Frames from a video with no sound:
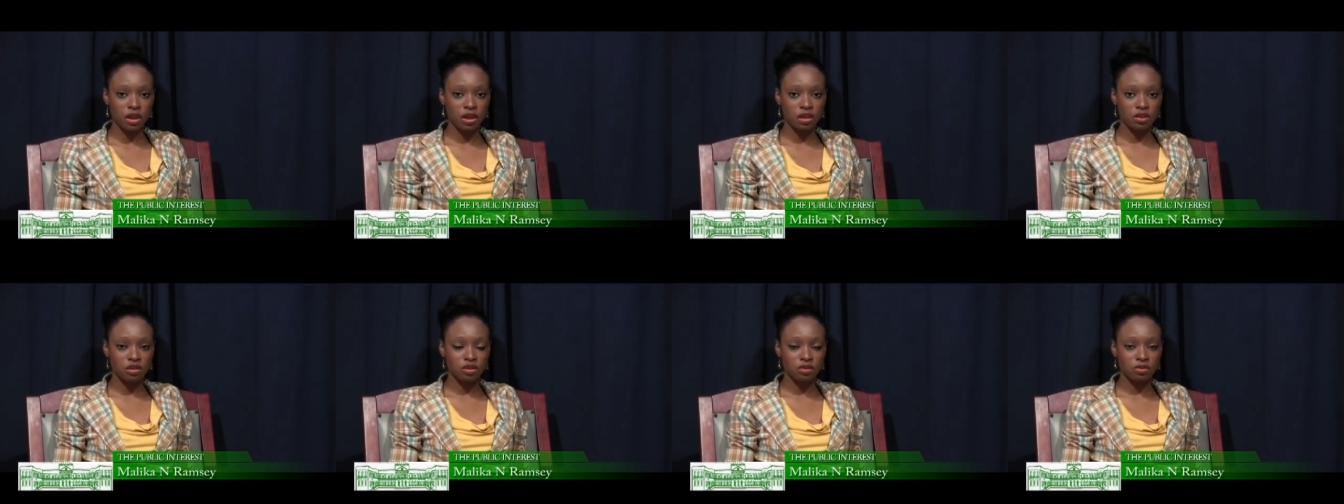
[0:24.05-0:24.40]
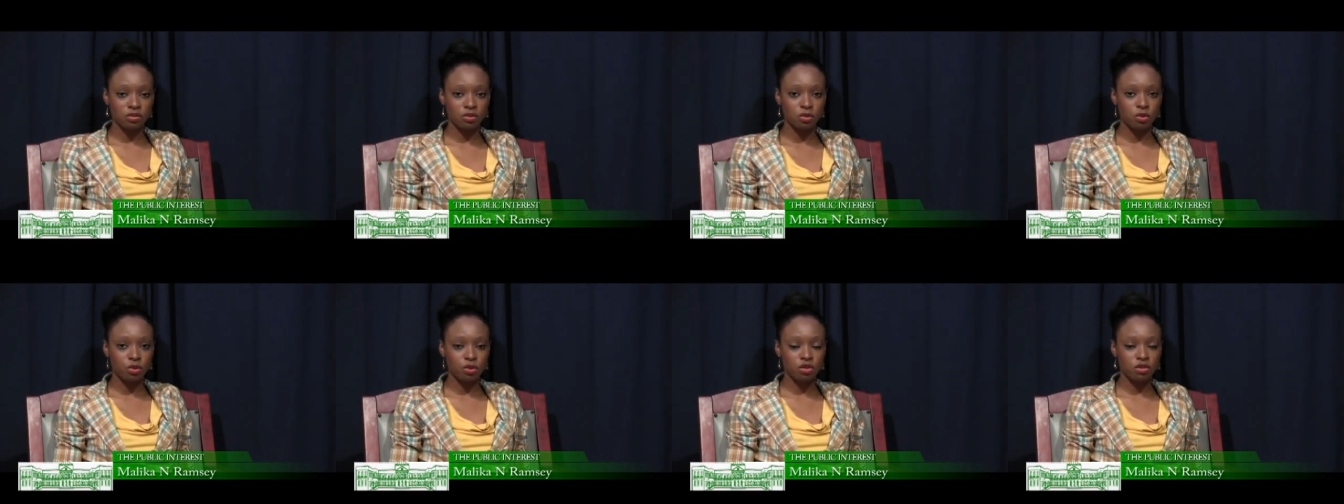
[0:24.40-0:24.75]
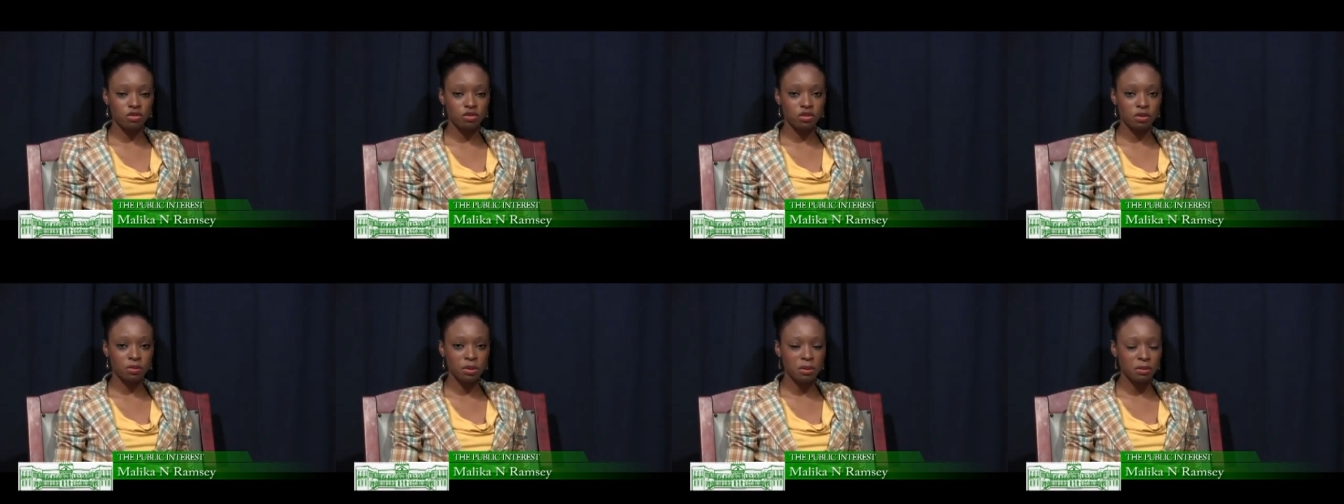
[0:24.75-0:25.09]
And of
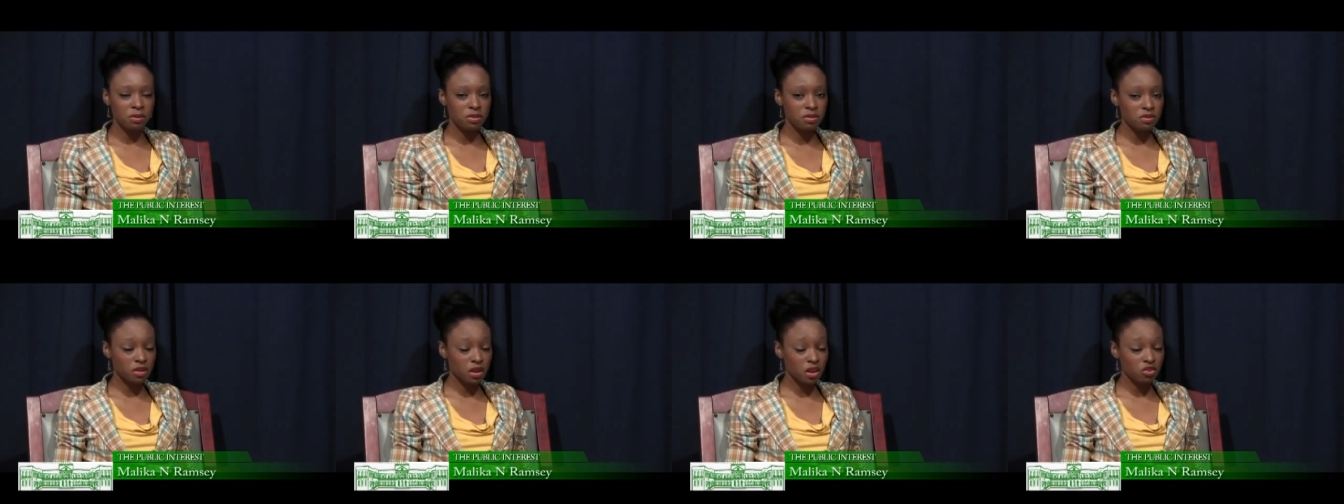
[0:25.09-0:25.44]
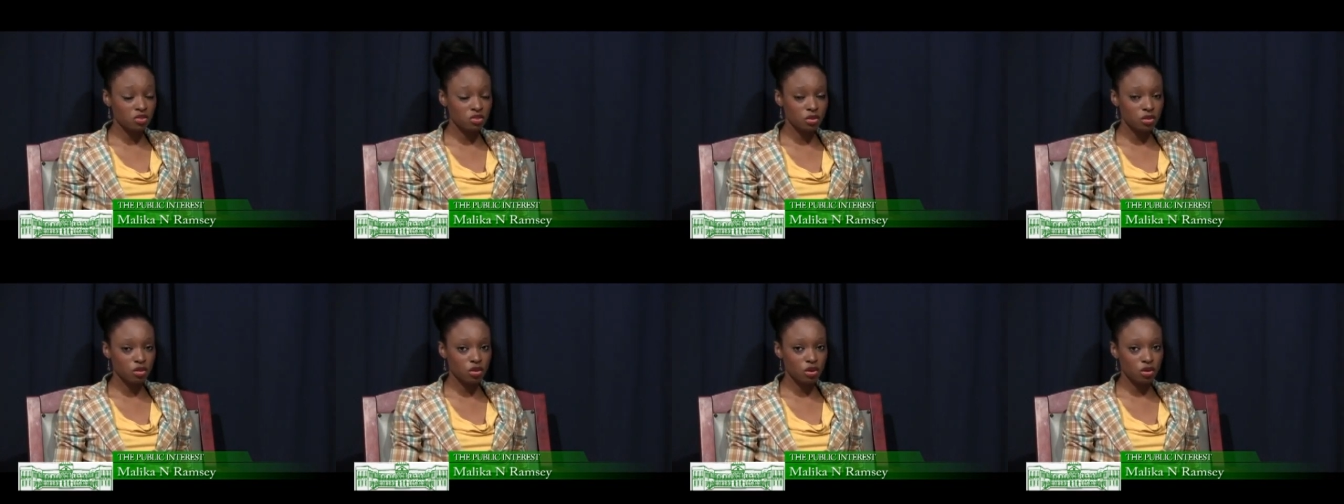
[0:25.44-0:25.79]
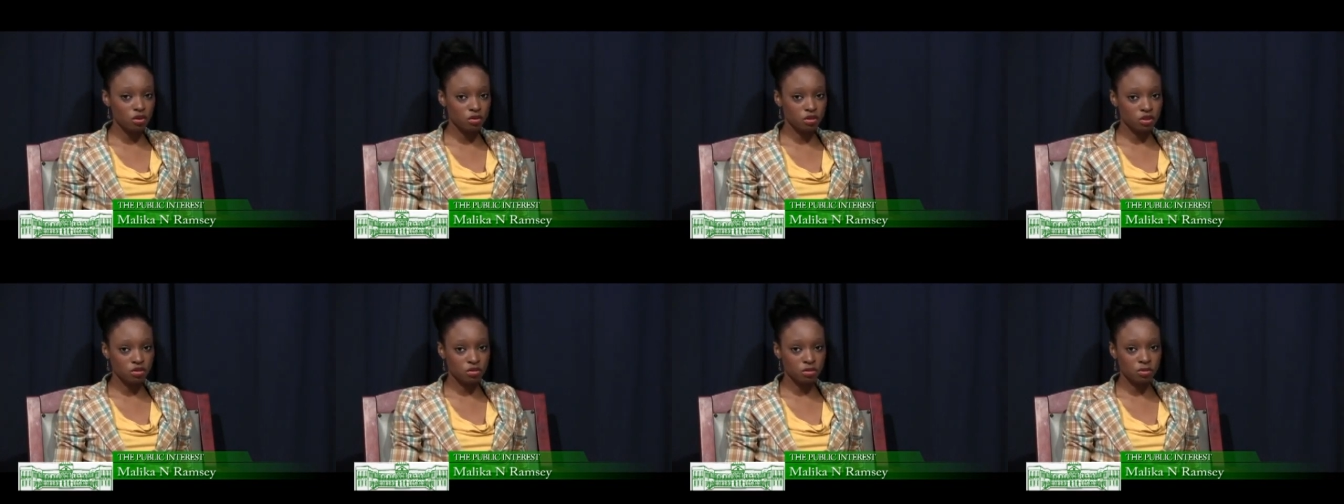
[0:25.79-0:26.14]
course, the People's National
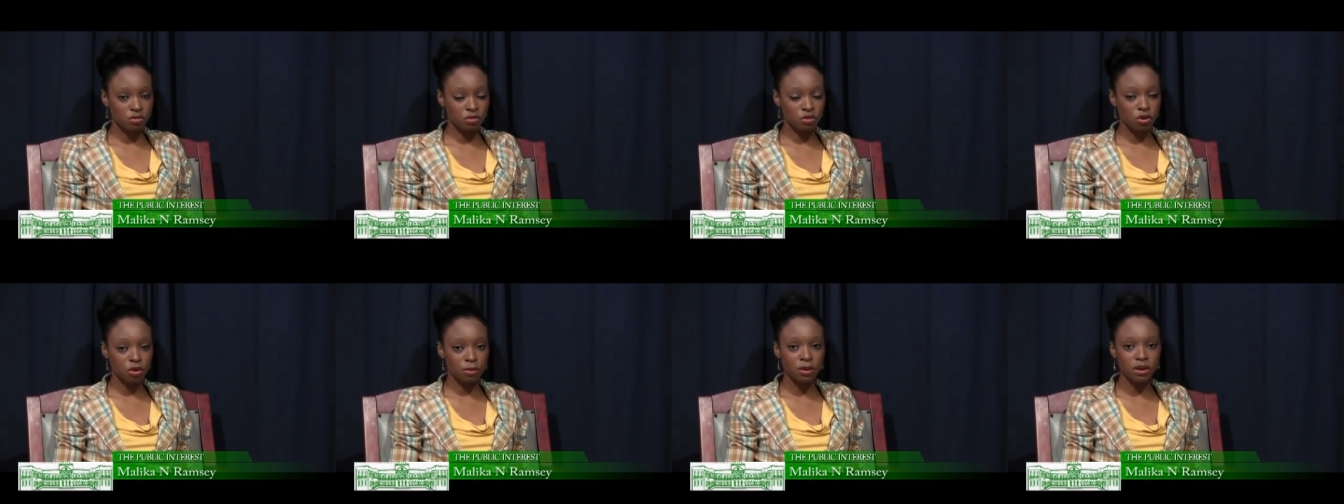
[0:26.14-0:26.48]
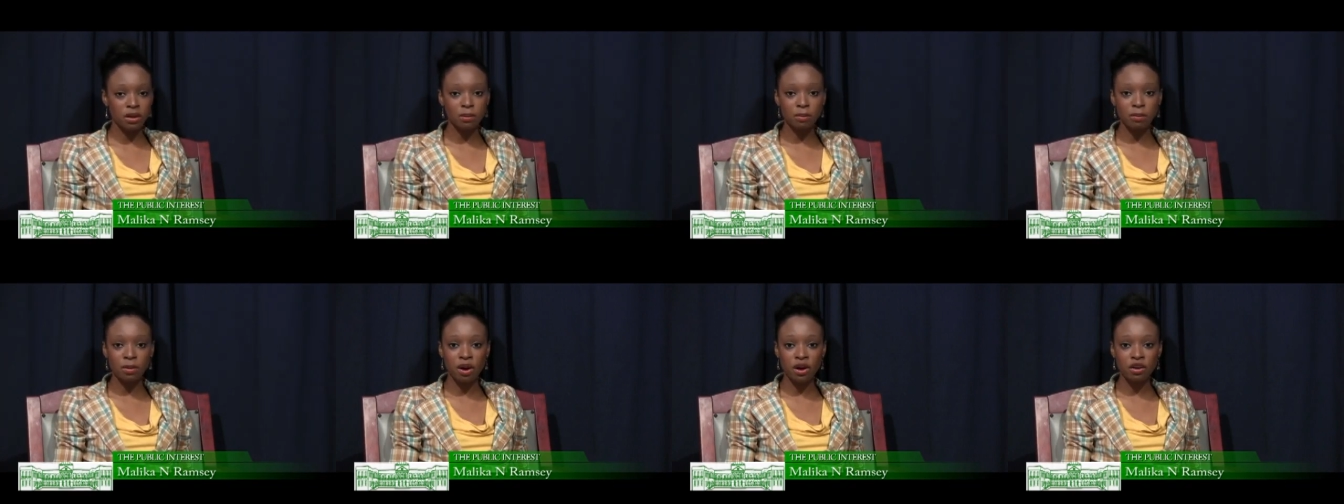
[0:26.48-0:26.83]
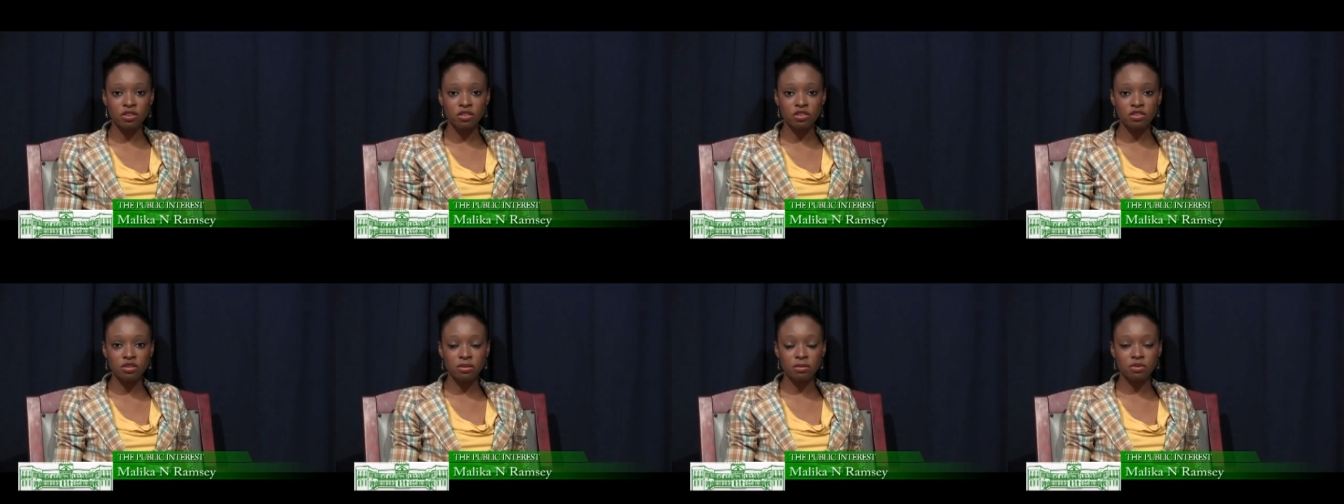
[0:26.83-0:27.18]
Congress reform and the
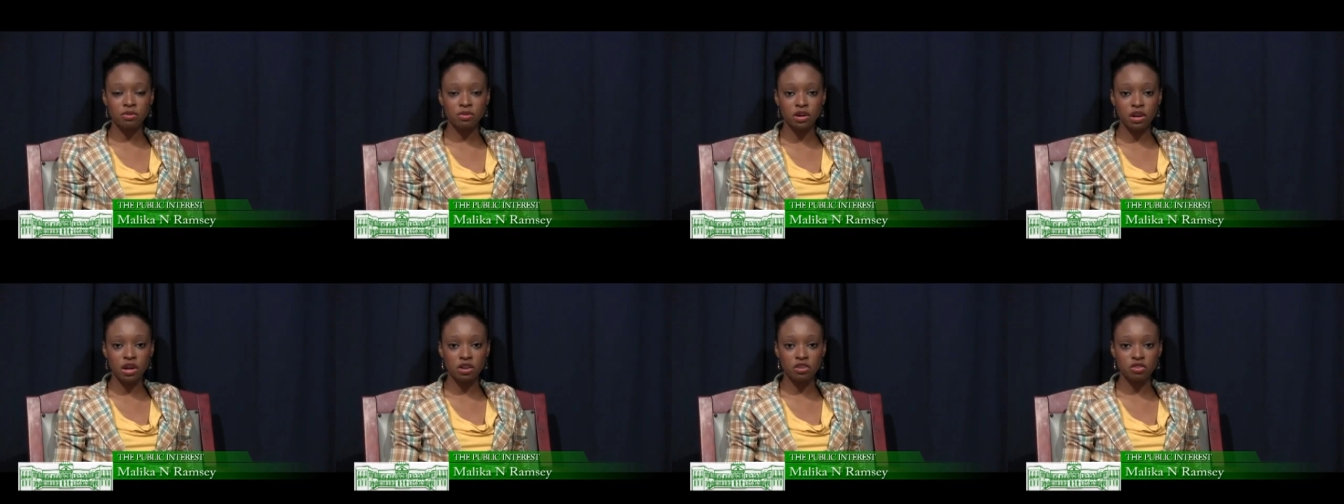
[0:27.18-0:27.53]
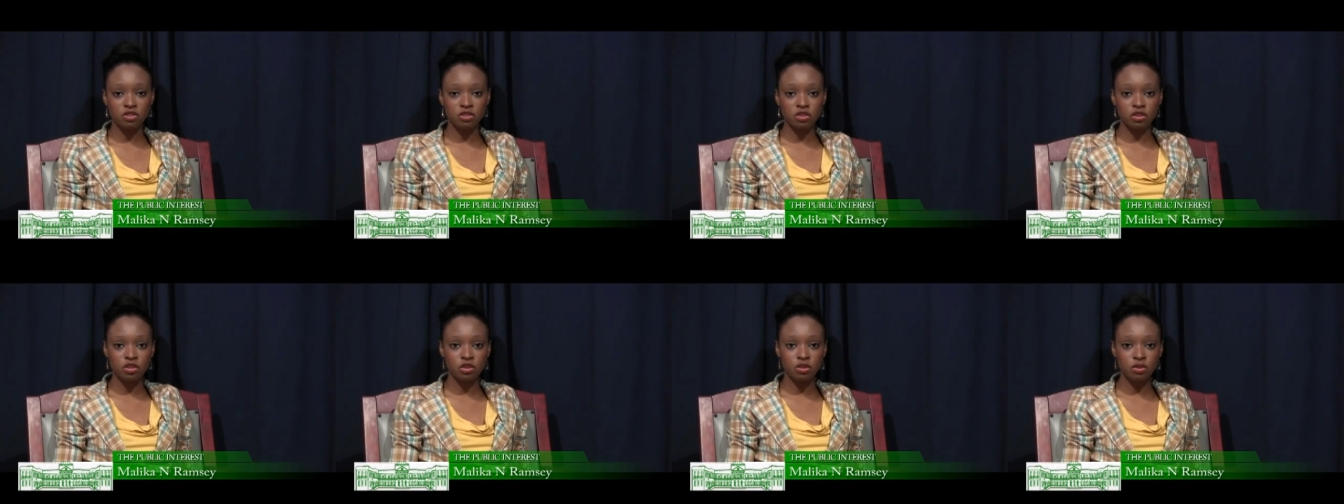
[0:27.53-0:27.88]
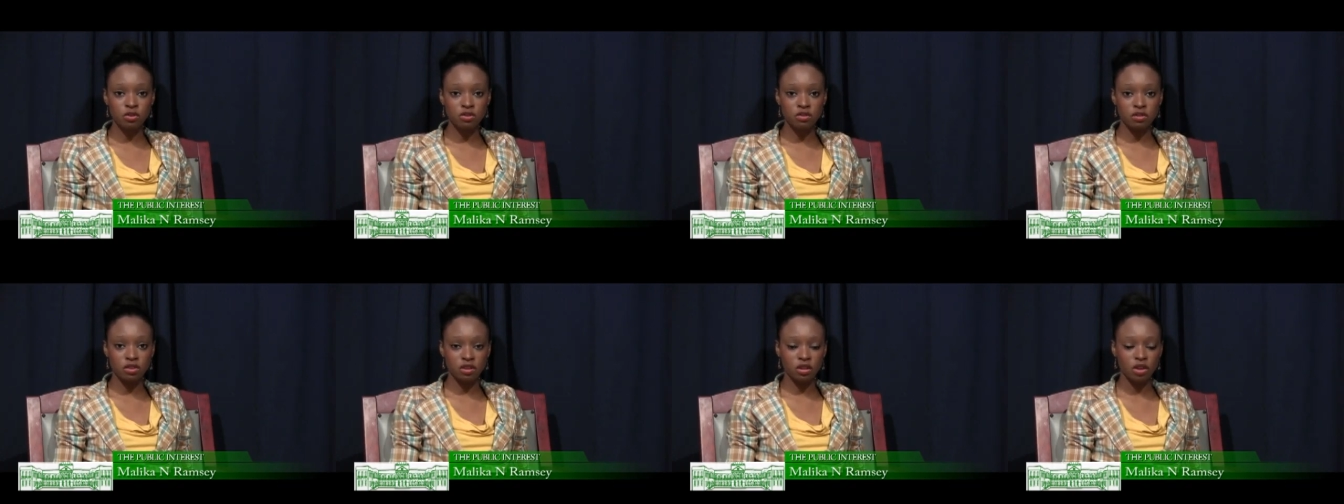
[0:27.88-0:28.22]
Partnership for National
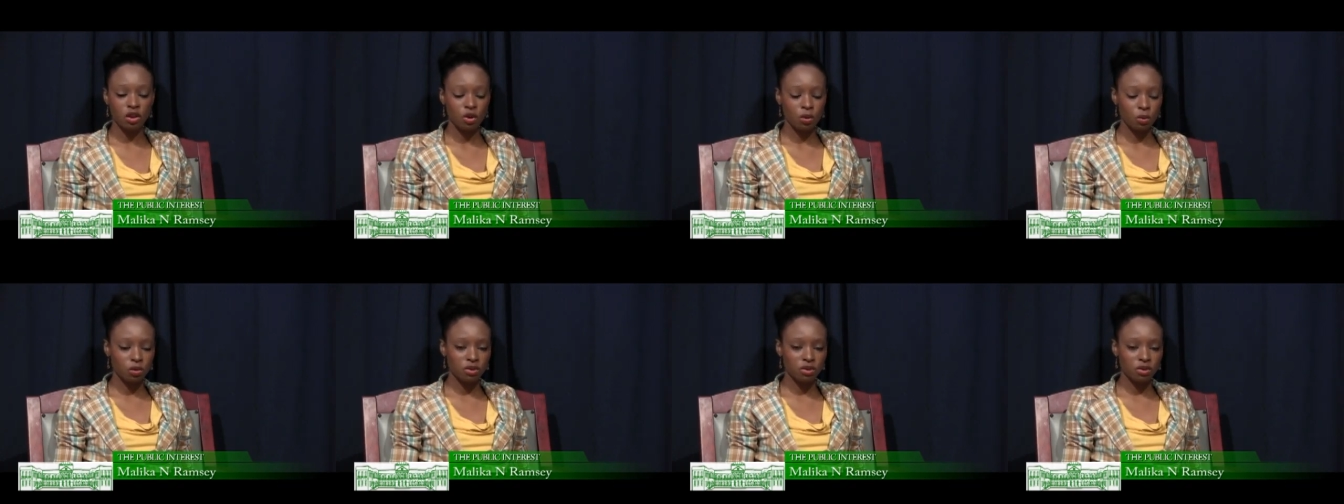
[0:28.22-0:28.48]
Unity